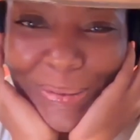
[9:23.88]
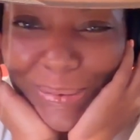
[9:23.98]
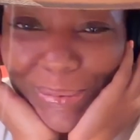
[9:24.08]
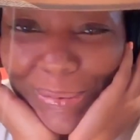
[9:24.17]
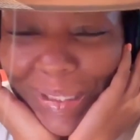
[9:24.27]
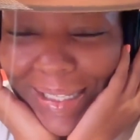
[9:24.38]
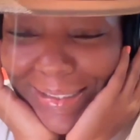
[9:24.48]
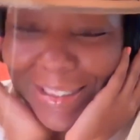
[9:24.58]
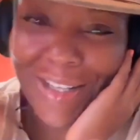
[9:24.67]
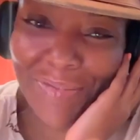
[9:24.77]

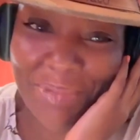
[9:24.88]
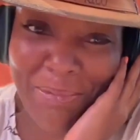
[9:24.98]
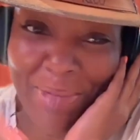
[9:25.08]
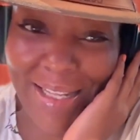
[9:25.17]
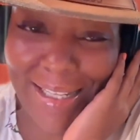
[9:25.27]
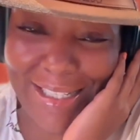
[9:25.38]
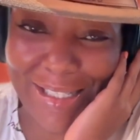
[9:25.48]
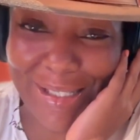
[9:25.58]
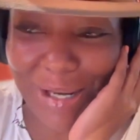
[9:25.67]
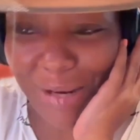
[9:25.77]
Well, maybe let's
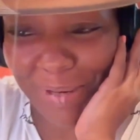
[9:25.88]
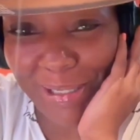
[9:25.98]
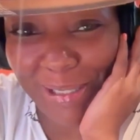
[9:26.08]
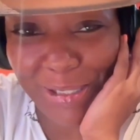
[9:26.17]
just talk about this.